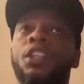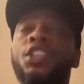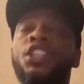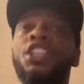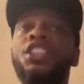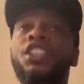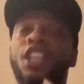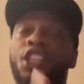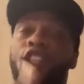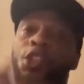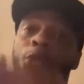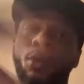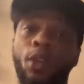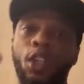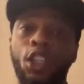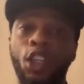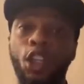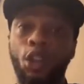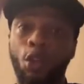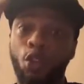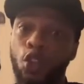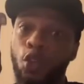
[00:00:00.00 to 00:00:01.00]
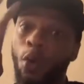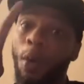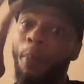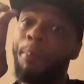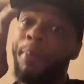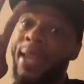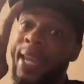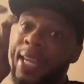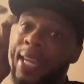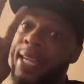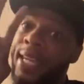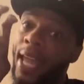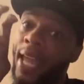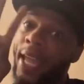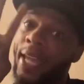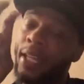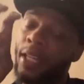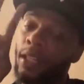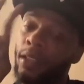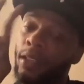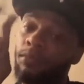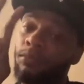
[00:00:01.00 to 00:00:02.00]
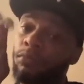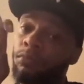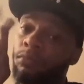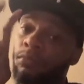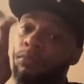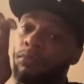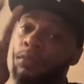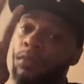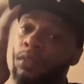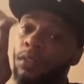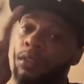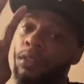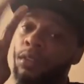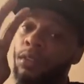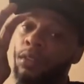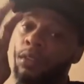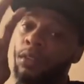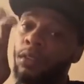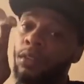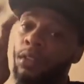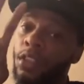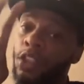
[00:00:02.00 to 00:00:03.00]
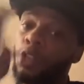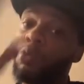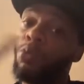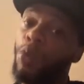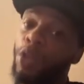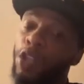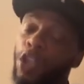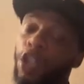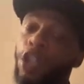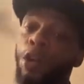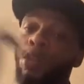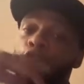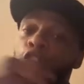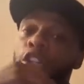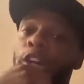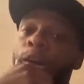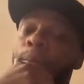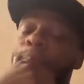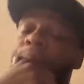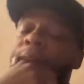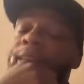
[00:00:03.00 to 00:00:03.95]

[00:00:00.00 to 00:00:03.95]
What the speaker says: She said she wanted to go to a mediator. She wanted to go to a